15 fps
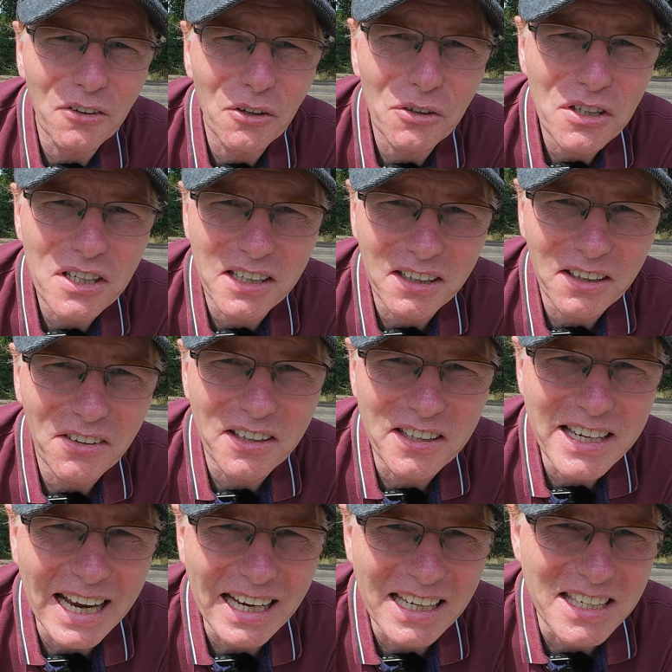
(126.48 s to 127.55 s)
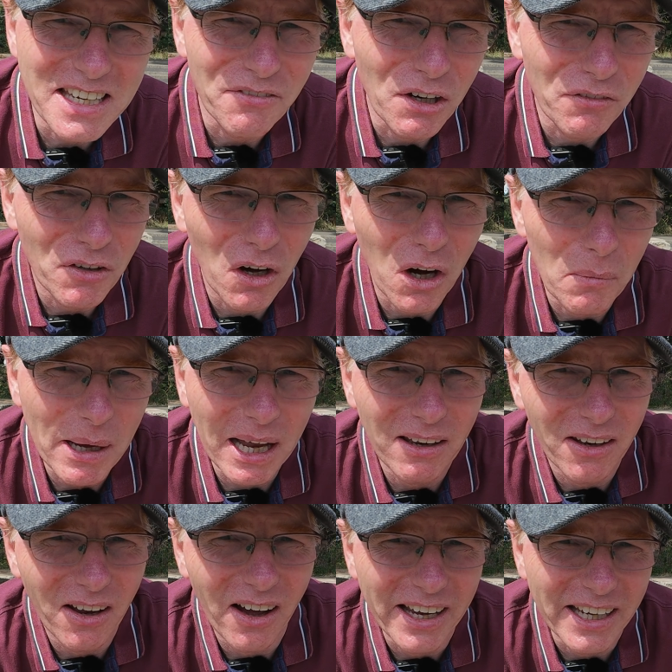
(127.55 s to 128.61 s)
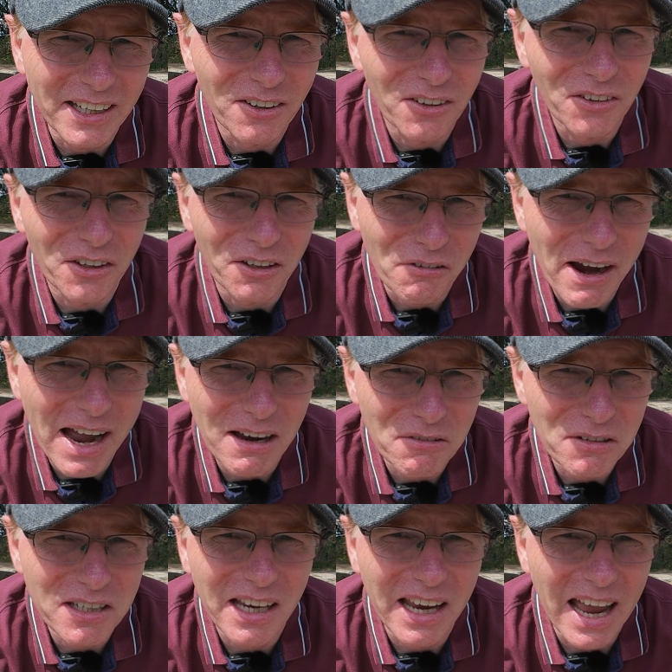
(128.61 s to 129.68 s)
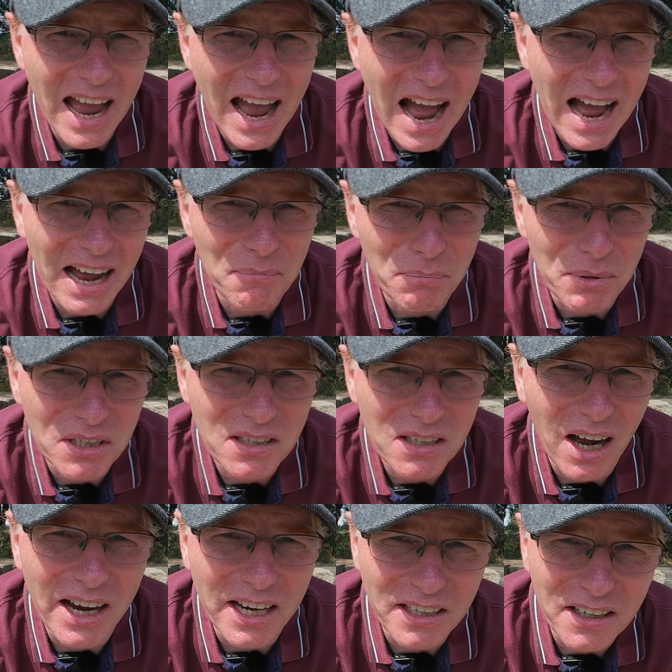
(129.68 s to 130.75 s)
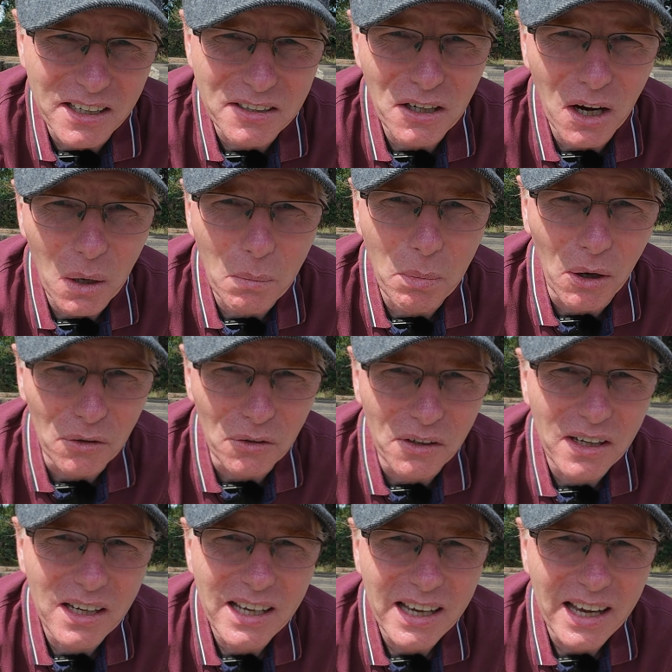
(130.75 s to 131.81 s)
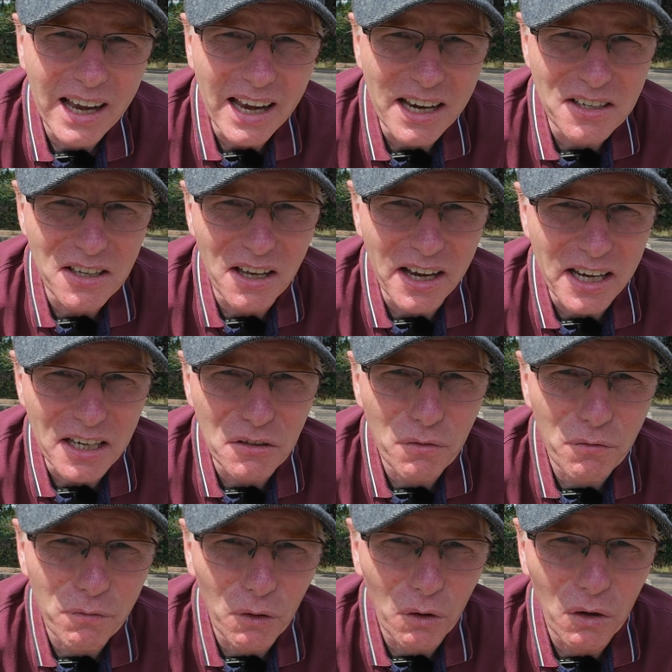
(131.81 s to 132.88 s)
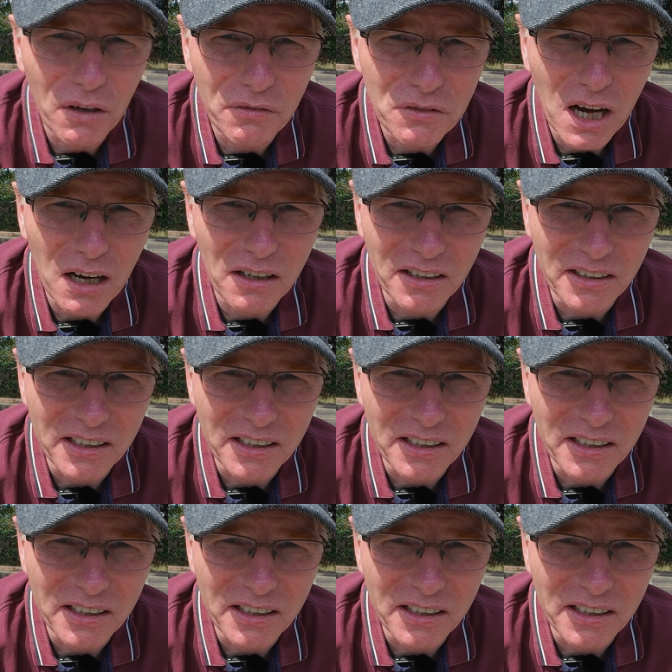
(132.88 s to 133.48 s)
And of course, the other negative I've got about lying on the ground beside a duck pond is that it's full of duck